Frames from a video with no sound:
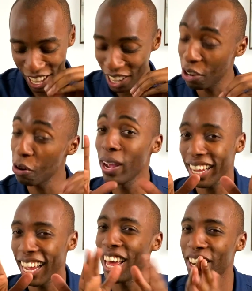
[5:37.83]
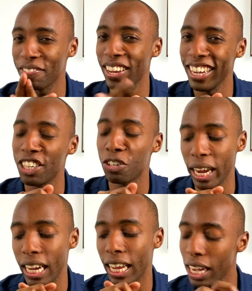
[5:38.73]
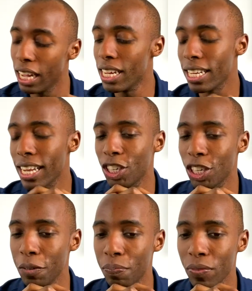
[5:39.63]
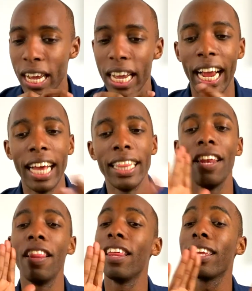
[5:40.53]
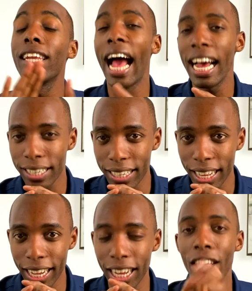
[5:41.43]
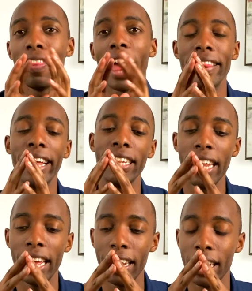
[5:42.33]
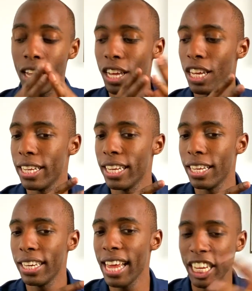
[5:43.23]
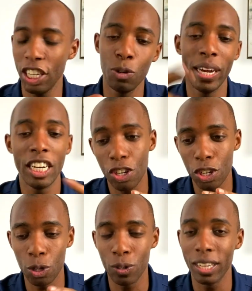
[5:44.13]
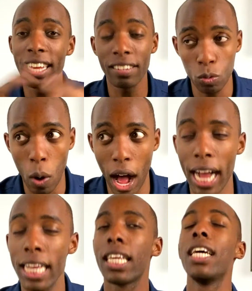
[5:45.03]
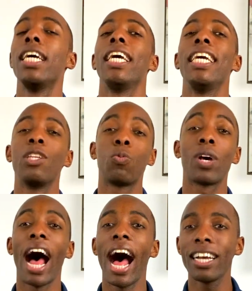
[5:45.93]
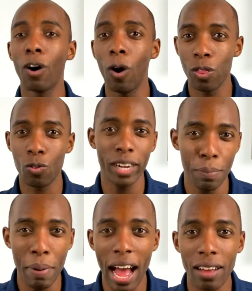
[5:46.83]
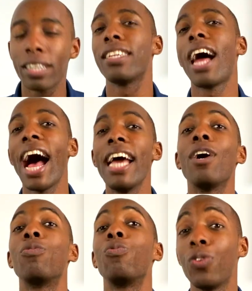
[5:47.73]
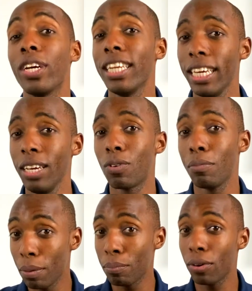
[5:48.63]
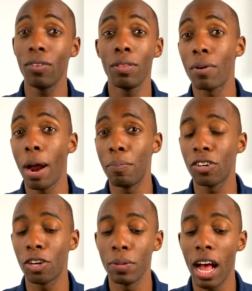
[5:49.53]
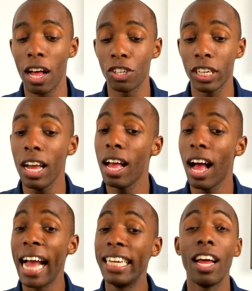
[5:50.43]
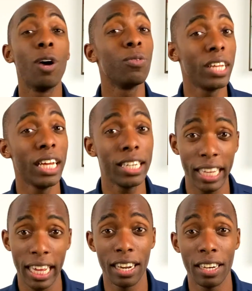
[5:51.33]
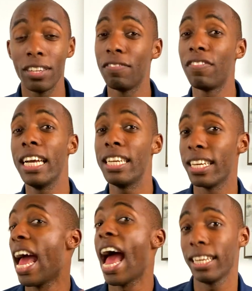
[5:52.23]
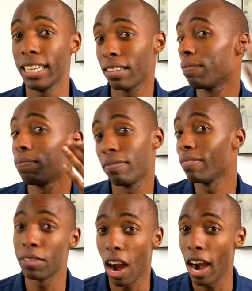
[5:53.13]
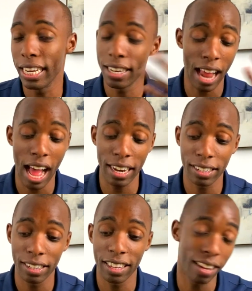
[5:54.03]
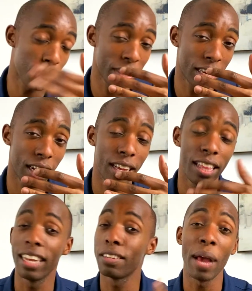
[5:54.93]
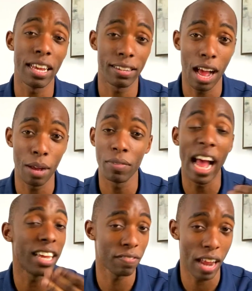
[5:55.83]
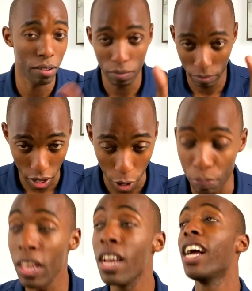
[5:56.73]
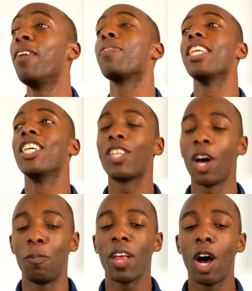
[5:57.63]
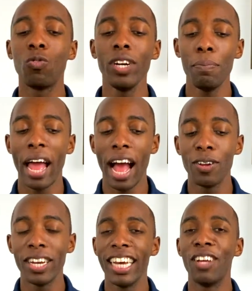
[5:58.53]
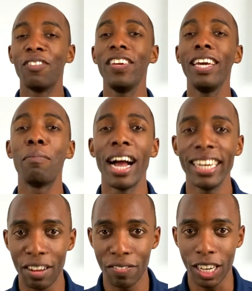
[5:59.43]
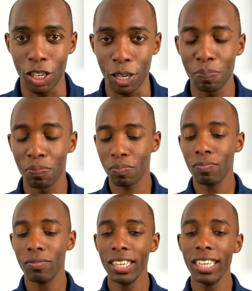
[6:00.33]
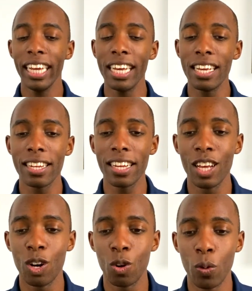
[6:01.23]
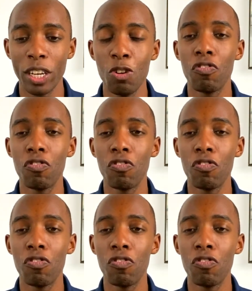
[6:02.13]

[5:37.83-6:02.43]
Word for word: quick how to fight training session. And then the last thing that they then take you into lesson wise is what I call the rebound because I don't really remember the proper terminology. I don't tend to get into fights and alleys. I'm sorry, it's not something that's a pastime as of now. So, so a rebound, via my definition, is when you